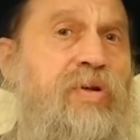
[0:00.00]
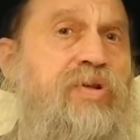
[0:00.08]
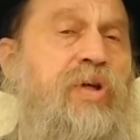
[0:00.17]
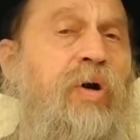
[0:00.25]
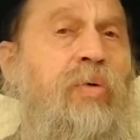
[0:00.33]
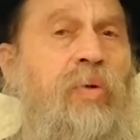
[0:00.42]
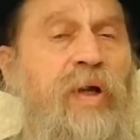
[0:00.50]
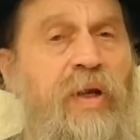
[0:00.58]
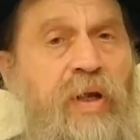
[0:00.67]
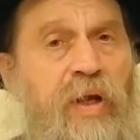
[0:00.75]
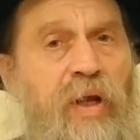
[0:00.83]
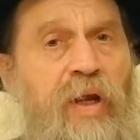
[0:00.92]
So
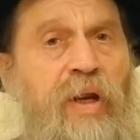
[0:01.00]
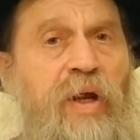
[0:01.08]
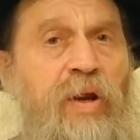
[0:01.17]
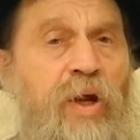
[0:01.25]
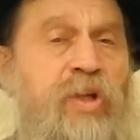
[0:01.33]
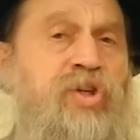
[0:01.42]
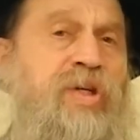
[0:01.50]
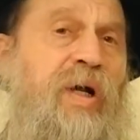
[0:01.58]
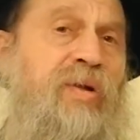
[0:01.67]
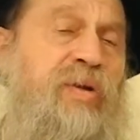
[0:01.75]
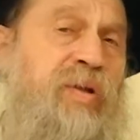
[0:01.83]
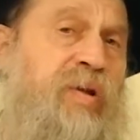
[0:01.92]
in a
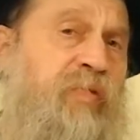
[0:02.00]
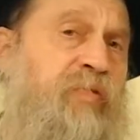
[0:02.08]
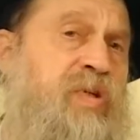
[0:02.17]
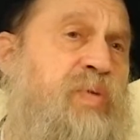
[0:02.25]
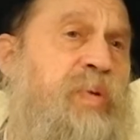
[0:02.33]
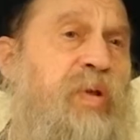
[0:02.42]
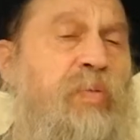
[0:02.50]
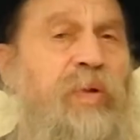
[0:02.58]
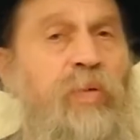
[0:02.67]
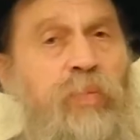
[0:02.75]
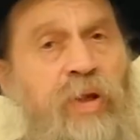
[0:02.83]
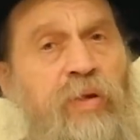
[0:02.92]
nutshell, the difference
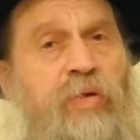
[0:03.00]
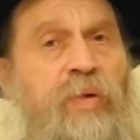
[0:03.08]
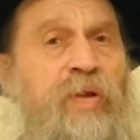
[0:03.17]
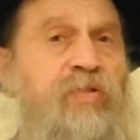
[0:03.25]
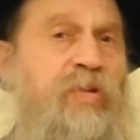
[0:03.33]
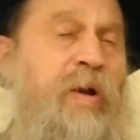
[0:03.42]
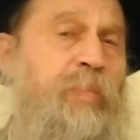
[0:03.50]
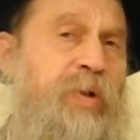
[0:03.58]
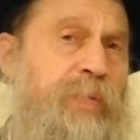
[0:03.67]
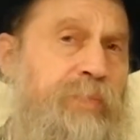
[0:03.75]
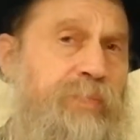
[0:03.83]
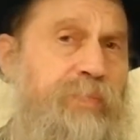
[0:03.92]
between winter and
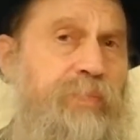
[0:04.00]
summer,